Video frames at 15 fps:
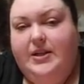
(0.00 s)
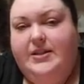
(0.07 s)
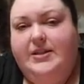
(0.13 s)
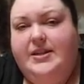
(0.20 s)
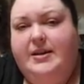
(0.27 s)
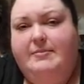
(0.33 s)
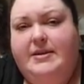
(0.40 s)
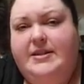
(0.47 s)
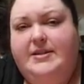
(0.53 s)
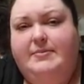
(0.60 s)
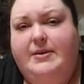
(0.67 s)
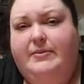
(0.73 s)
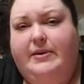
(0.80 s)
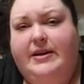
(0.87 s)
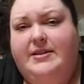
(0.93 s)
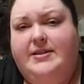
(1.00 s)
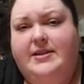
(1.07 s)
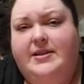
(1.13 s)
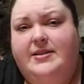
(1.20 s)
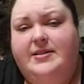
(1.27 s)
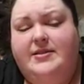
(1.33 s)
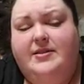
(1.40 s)
did I mean to be
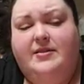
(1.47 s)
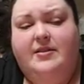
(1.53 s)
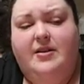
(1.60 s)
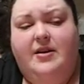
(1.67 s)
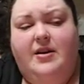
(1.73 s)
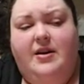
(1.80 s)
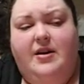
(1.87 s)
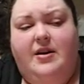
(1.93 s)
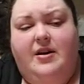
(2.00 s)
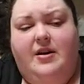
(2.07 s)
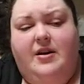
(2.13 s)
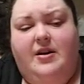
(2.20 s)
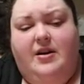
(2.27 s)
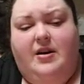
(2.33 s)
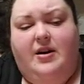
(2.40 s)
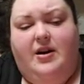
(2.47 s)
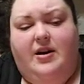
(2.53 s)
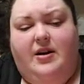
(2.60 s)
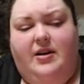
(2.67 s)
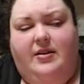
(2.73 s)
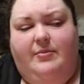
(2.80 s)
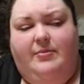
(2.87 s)
racist
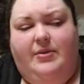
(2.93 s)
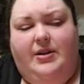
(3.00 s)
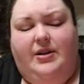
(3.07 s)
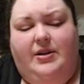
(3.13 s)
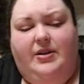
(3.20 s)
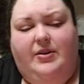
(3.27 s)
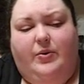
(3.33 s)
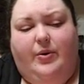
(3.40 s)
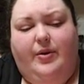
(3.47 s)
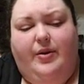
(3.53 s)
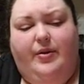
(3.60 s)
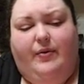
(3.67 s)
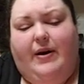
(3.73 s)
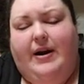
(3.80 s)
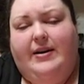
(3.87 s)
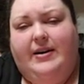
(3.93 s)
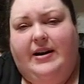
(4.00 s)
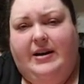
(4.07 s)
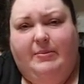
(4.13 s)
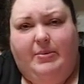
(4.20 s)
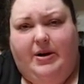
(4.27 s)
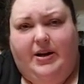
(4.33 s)
or threaten
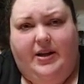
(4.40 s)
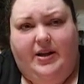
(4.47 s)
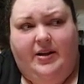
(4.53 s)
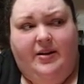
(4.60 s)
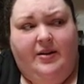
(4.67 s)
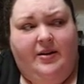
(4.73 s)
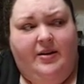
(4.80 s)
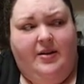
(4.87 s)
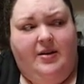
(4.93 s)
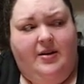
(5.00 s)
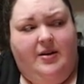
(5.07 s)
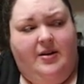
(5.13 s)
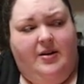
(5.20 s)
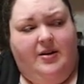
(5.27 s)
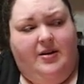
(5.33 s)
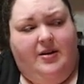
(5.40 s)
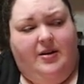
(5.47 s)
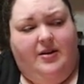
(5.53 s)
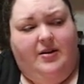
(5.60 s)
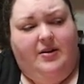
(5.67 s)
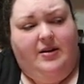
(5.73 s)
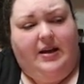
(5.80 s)
anybody.
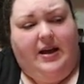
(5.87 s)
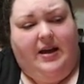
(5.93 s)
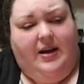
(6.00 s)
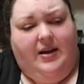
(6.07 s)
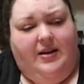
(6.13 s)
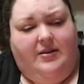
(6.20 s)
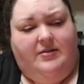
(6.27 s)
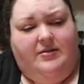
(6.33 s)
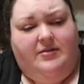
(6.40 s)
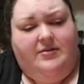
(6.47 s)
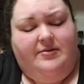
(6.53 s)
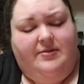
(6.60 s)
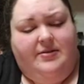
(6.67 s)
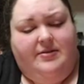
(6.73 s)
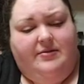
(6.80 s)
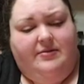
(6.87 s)
And